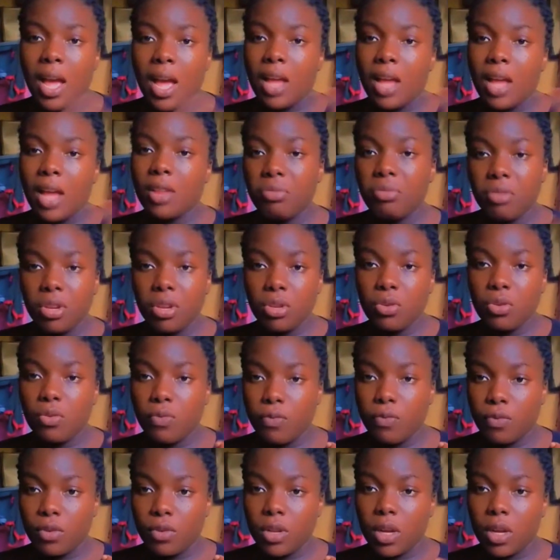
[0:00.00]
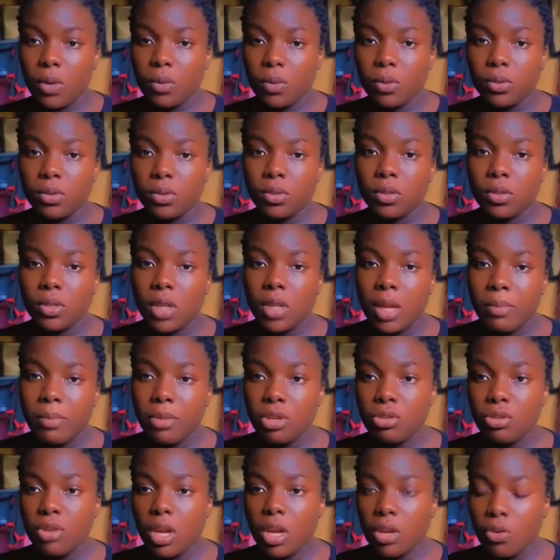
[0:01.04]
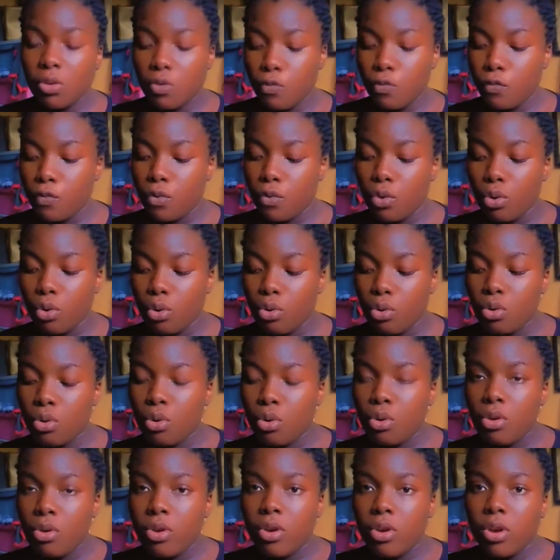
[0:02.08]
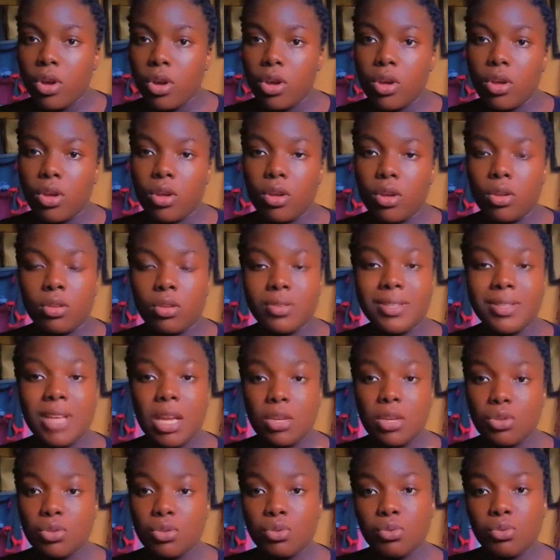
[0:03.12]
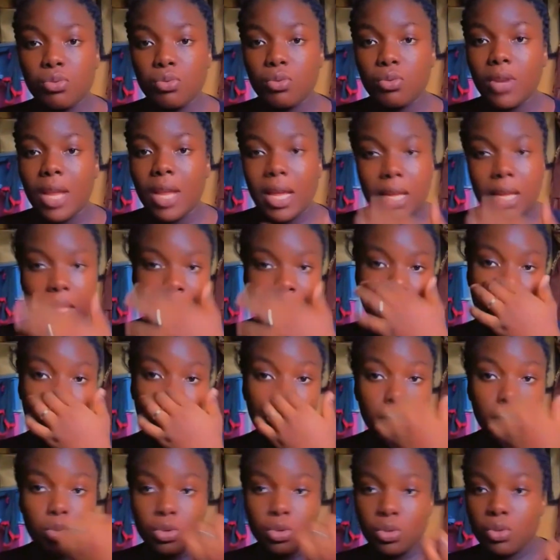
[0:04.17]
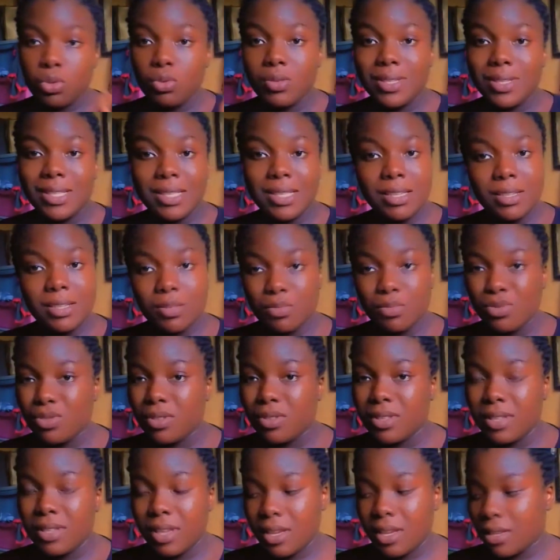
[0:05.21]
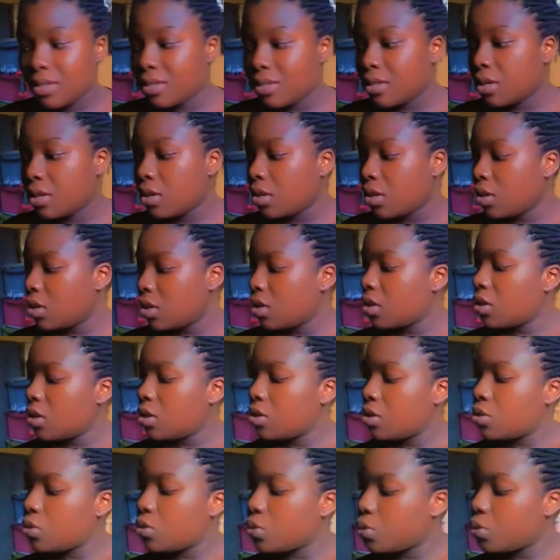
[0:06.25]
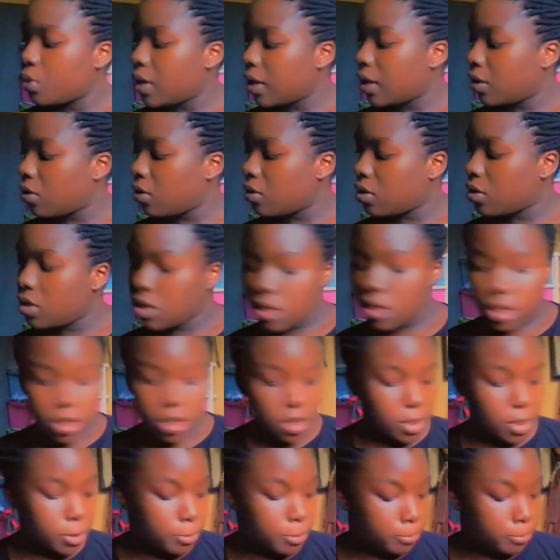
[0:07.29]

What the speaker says: I don't really go for that one. I make sure I go for size 2, like 3 months to 6 months. Yes, so I got this.